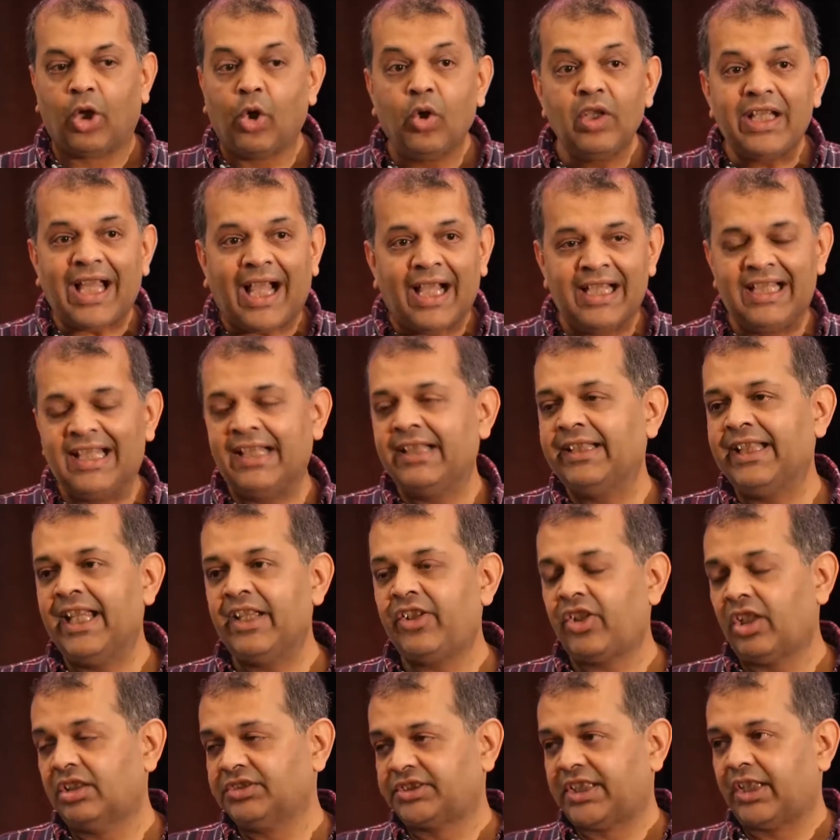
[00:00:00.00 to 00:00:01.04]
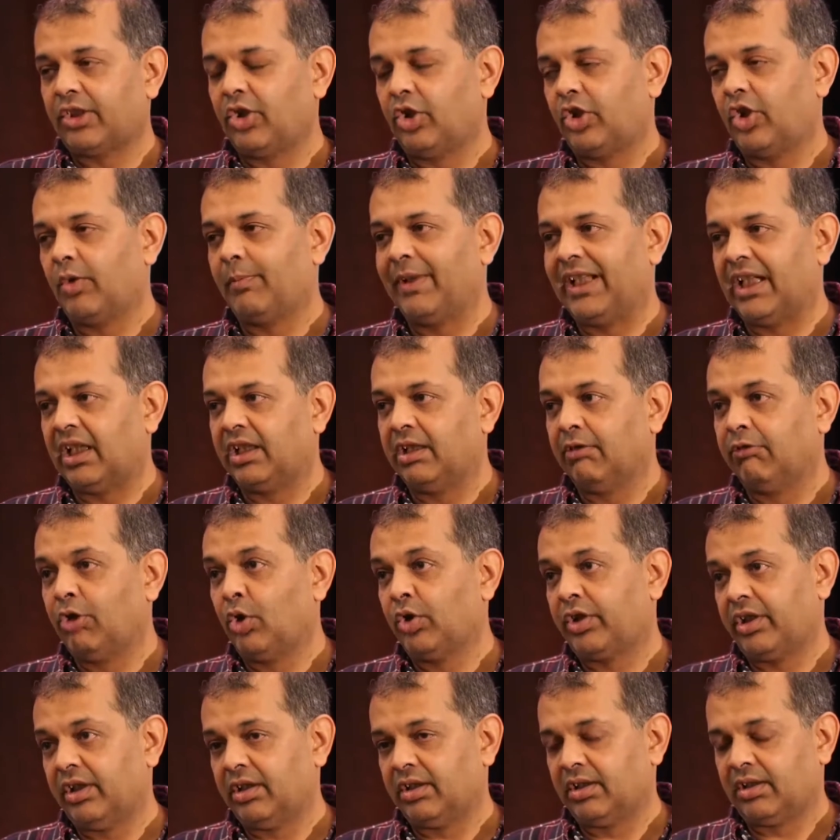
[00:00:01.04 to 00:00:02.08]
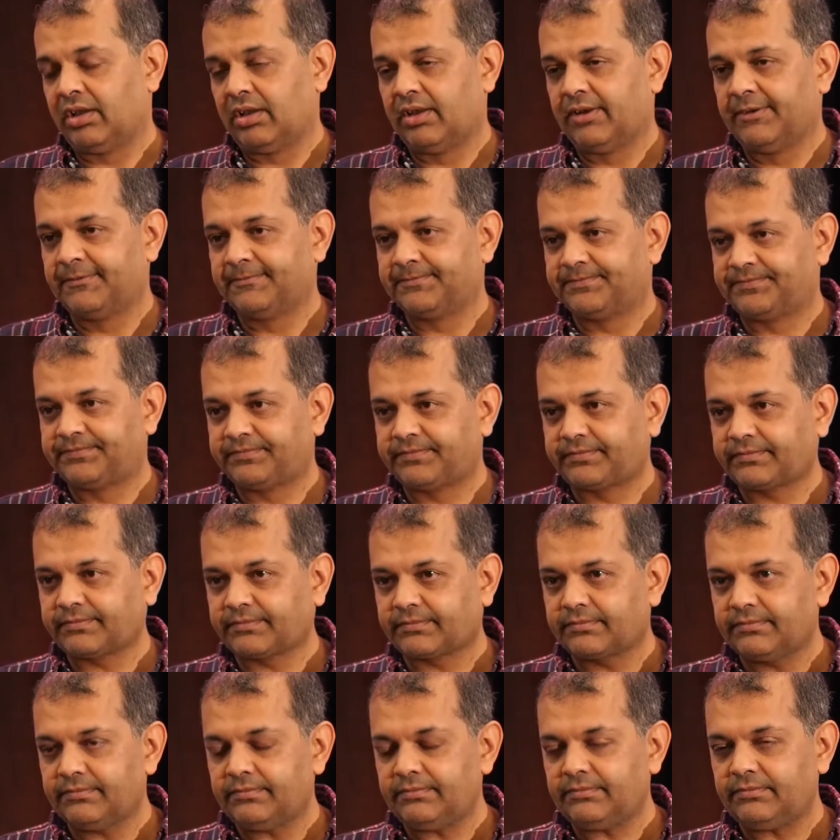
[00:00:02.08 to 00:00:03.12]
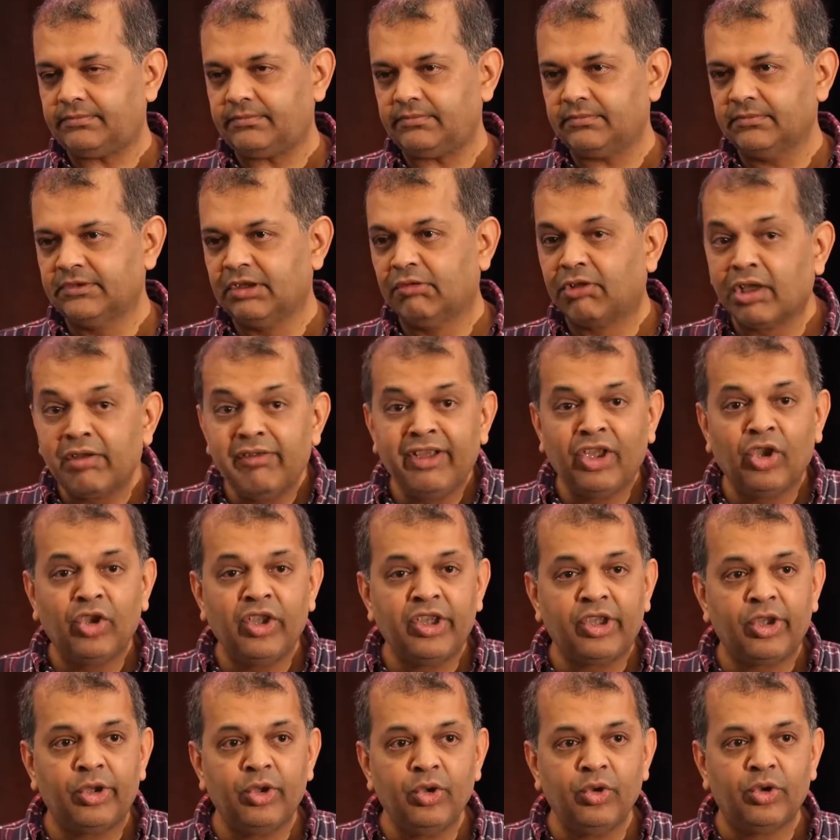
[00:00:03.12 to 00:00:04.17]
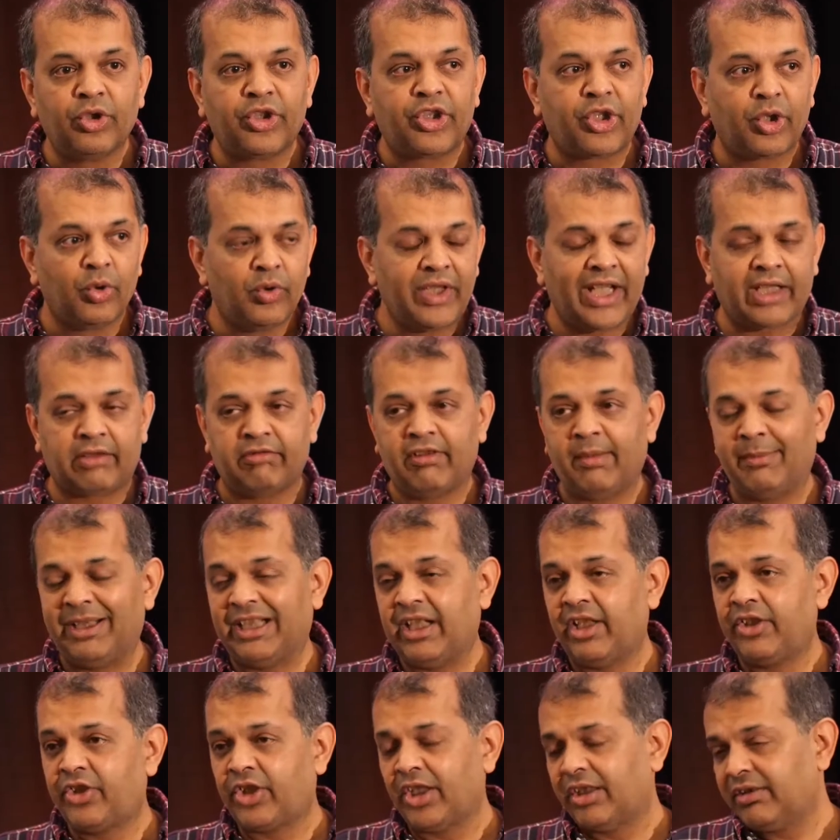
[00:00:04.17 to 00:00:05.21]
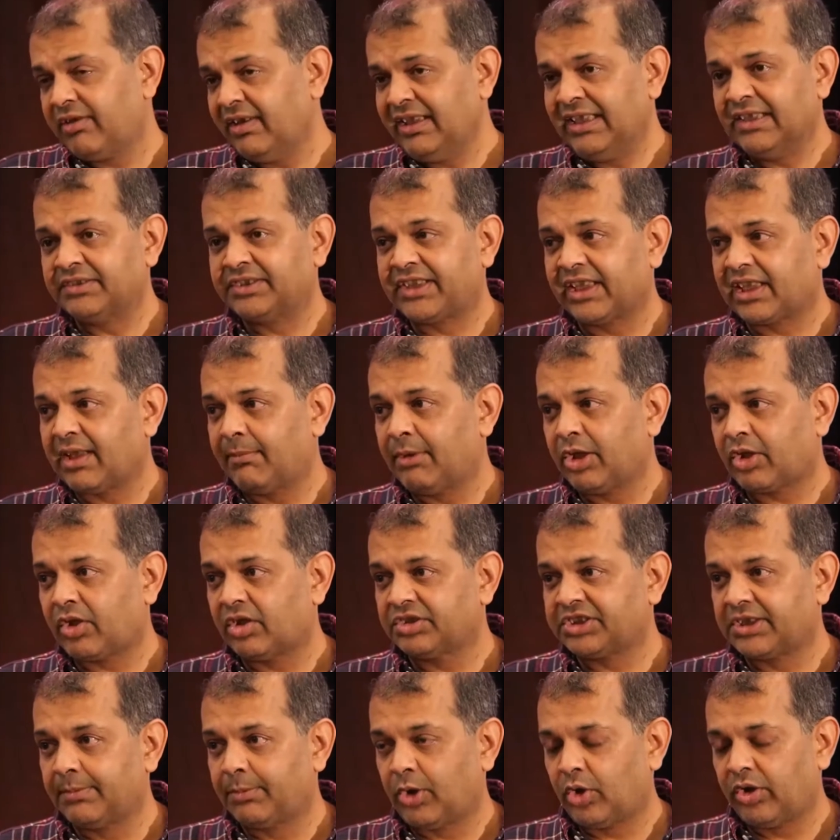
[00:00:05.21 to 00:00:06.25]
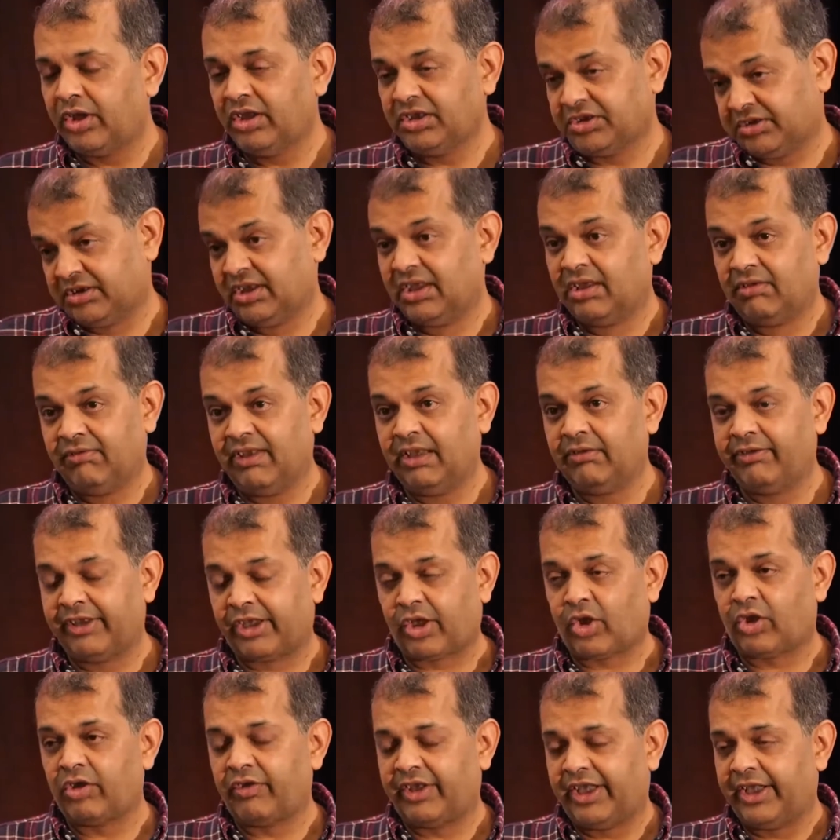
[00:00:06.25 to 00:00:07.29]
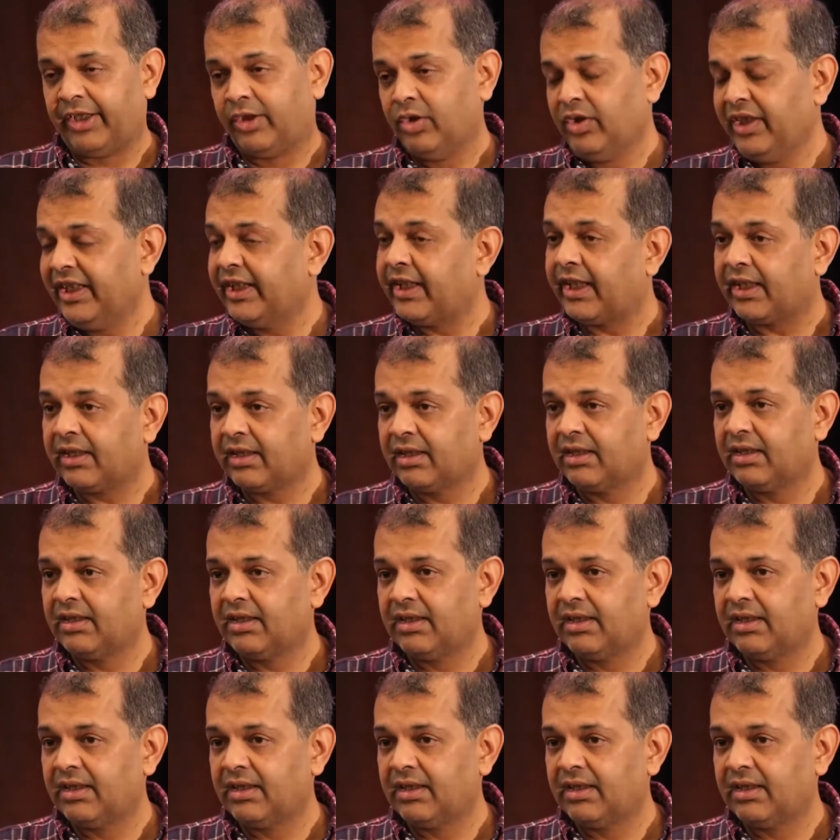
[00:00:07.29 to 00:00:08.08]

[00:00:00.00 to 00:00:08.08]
Whole island nations are going to be underwater. What are we going to do? Shoot at women and children if they come across the borders? Well, we're already doing that.